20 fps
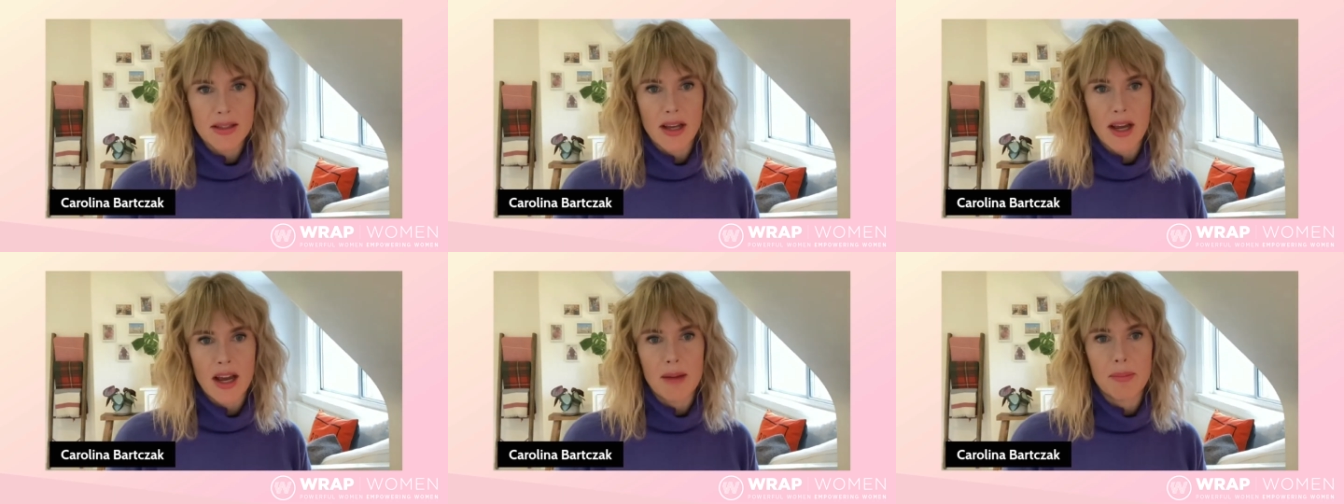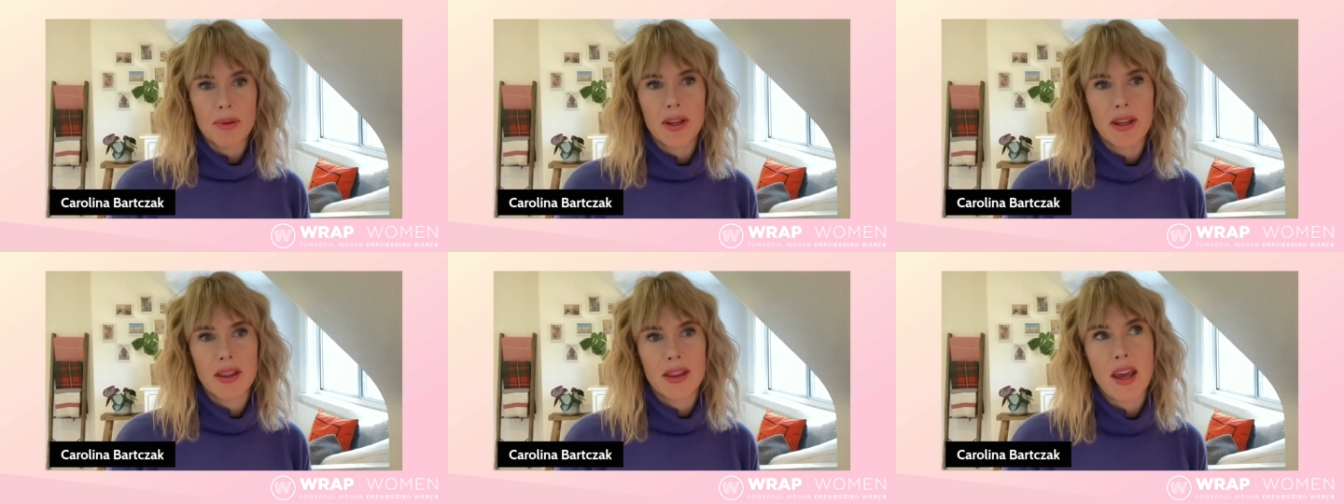I
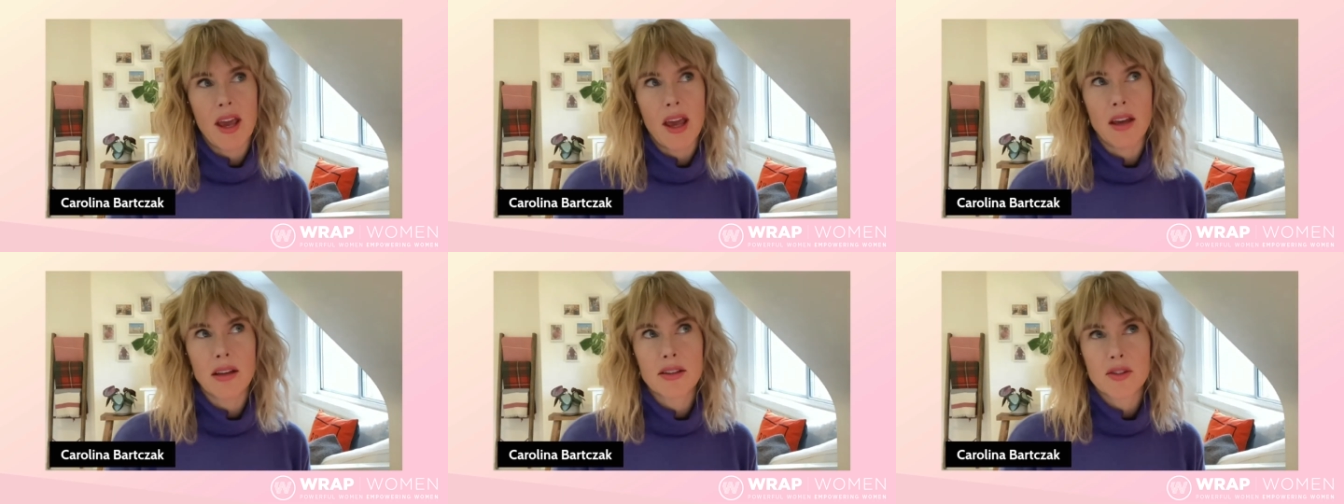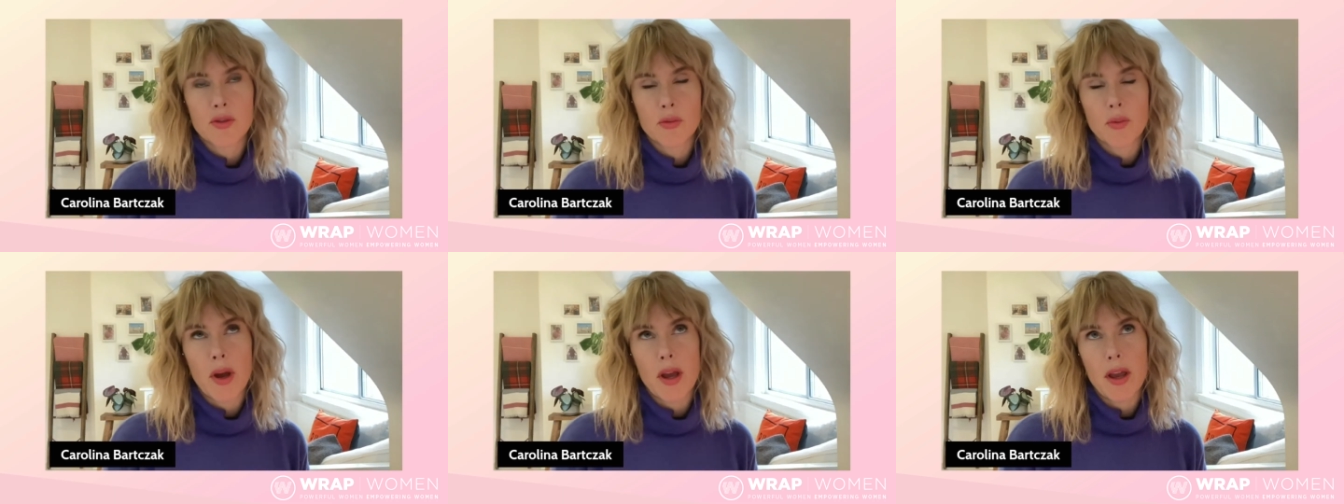play the
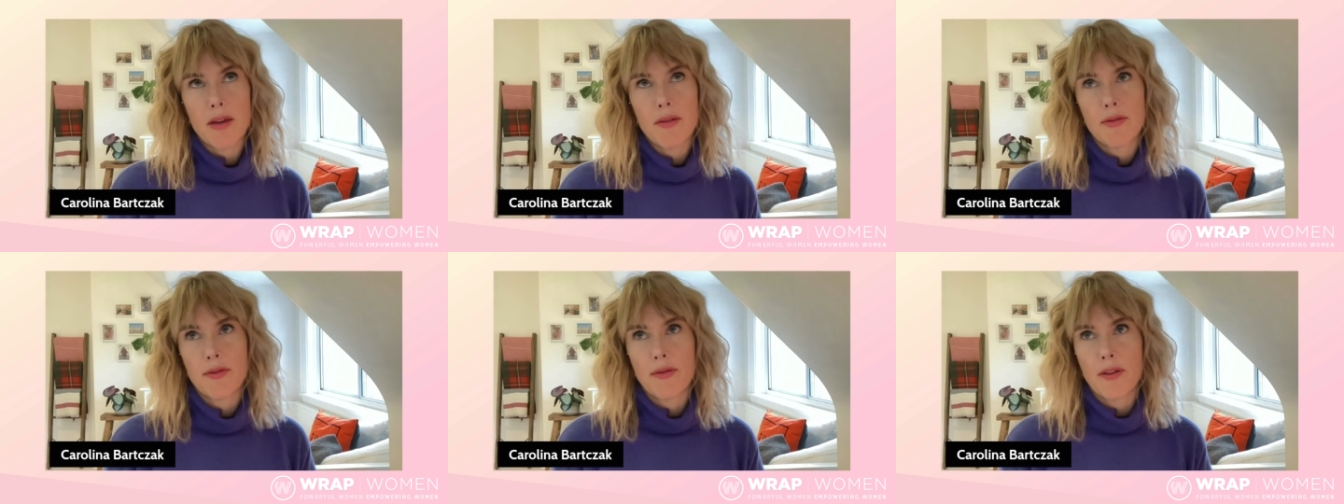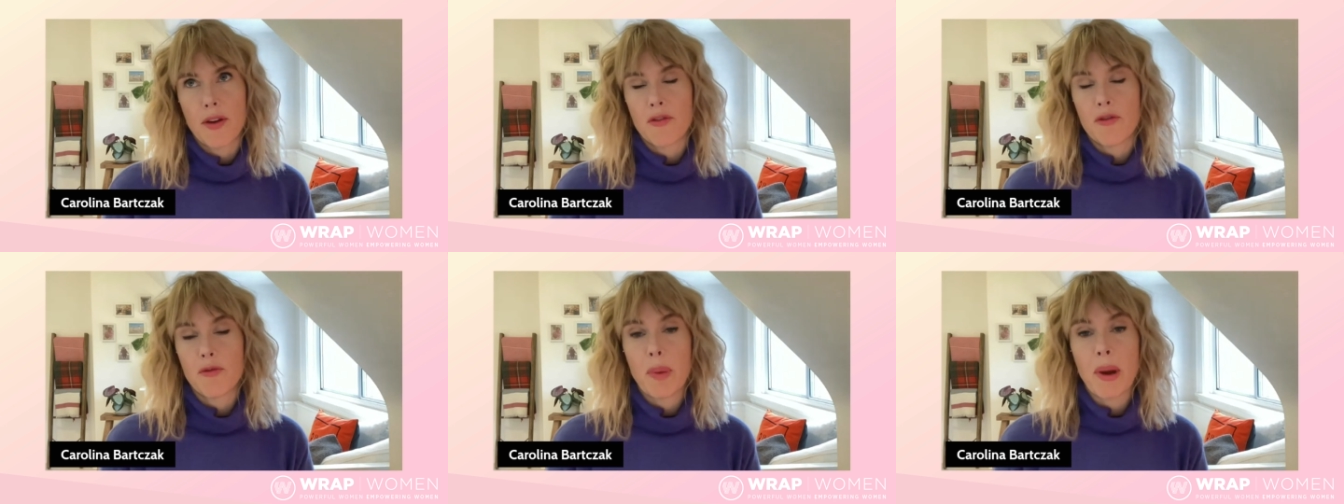ex wife
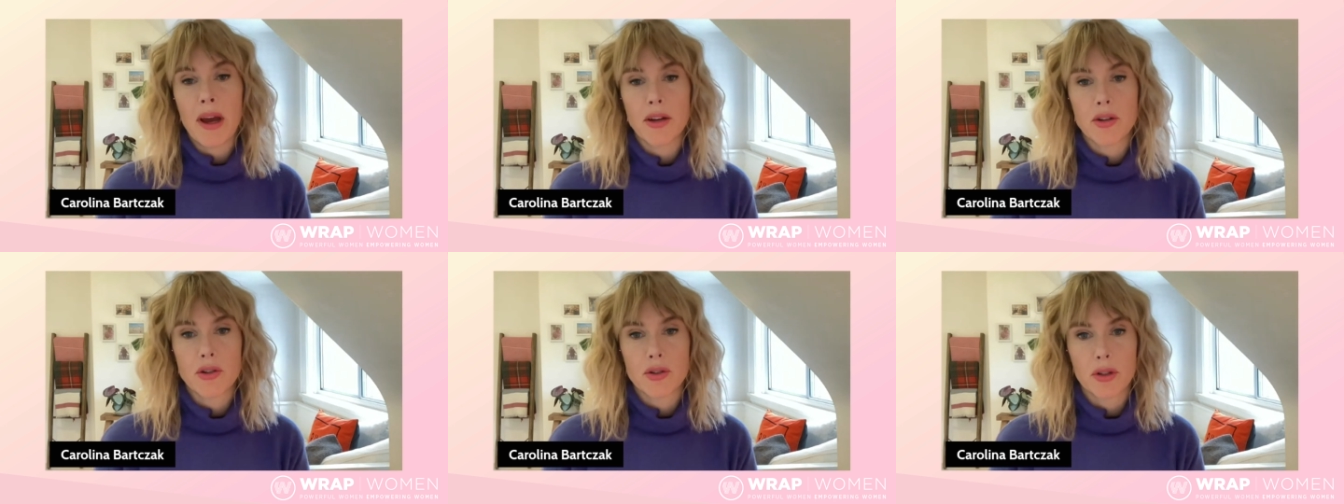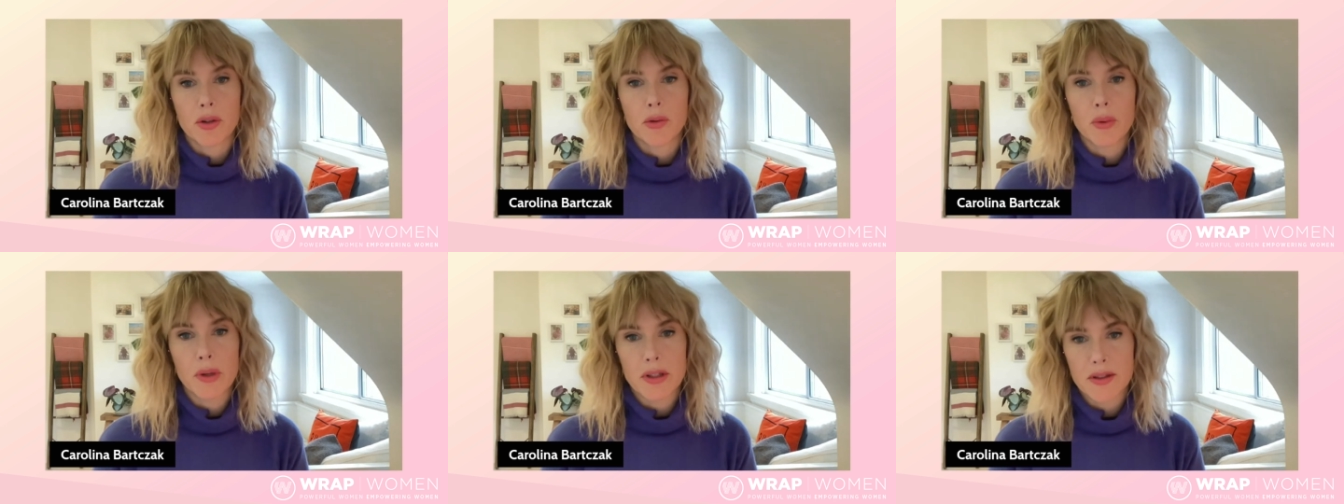of
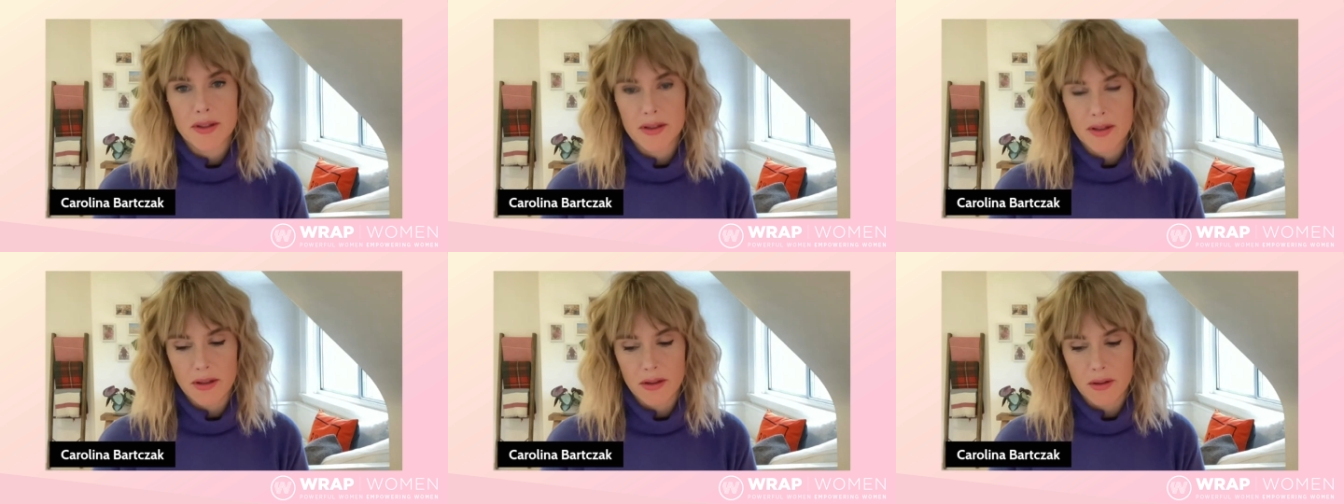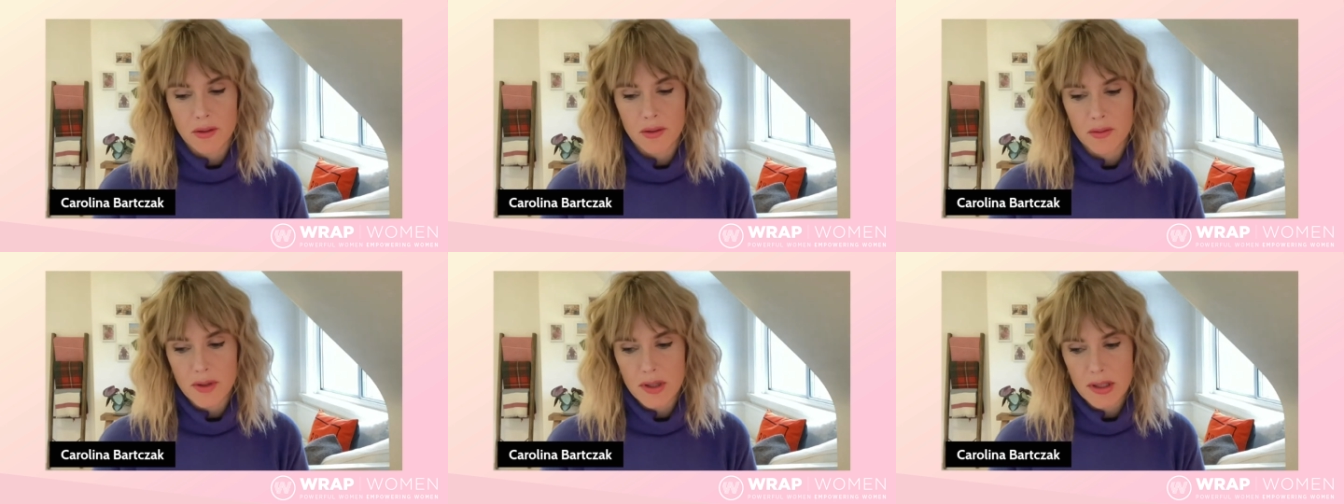Patrick Wilson,
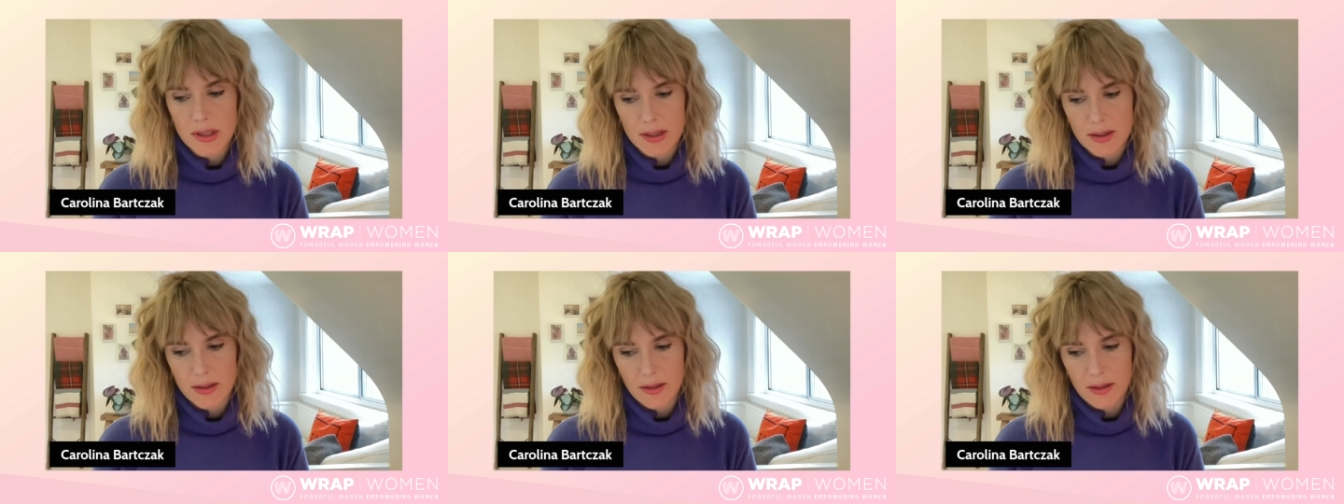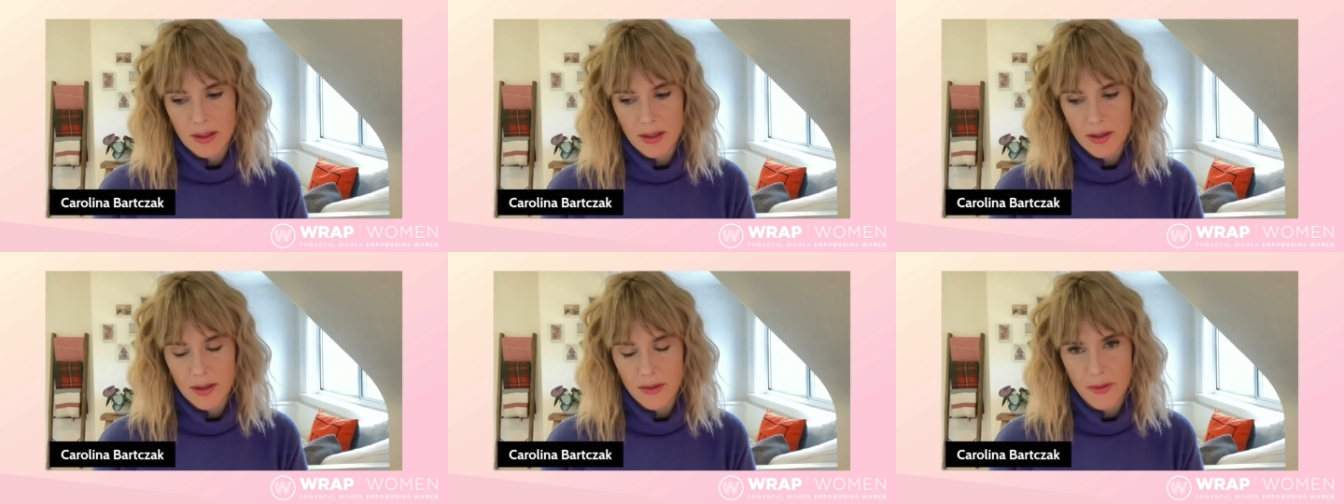who is the
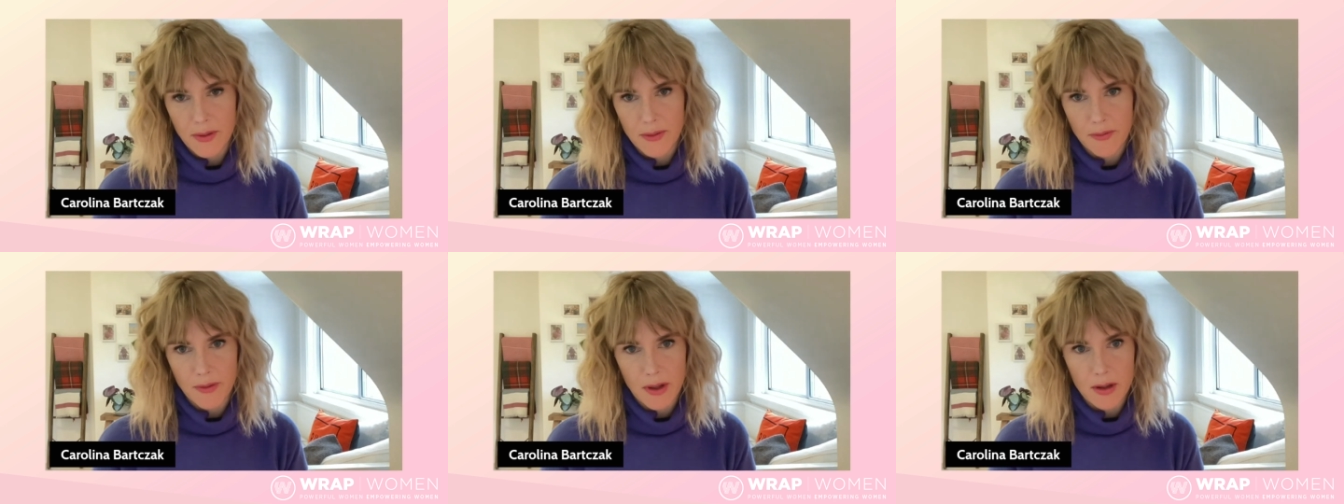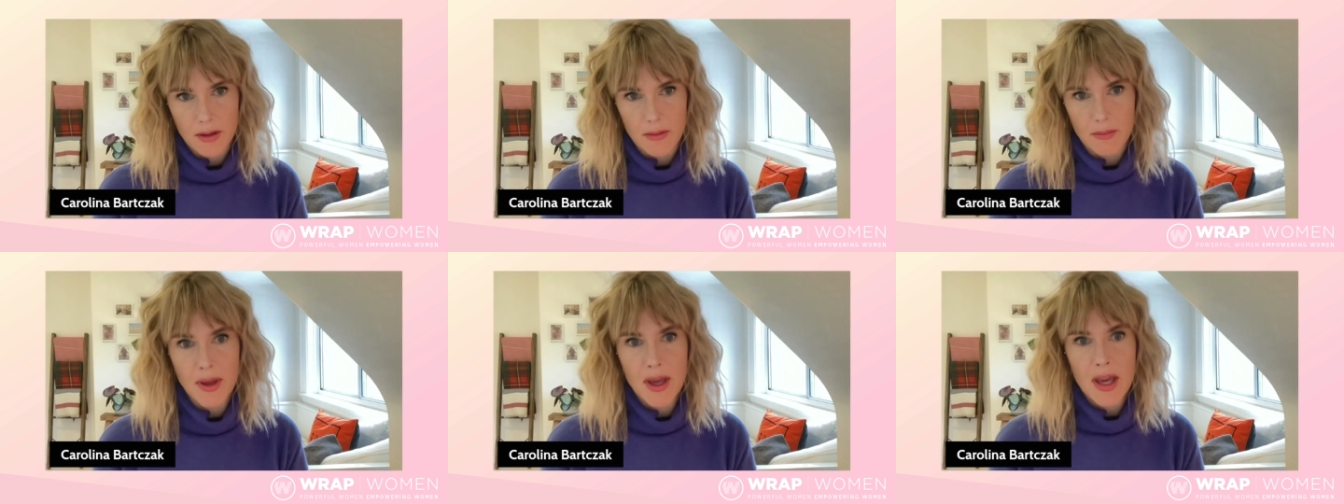lead of the
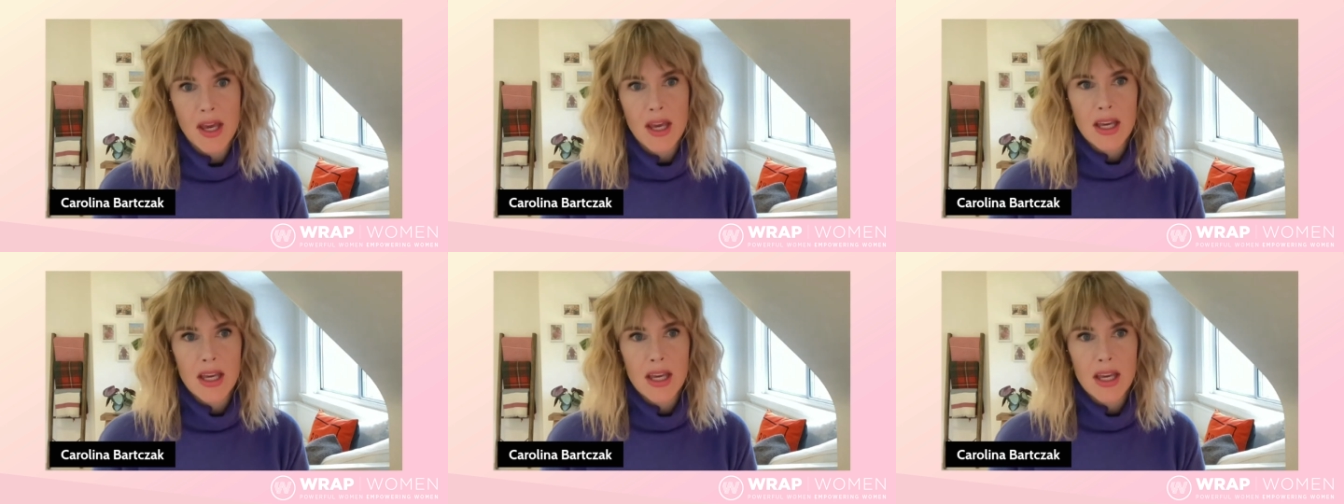film.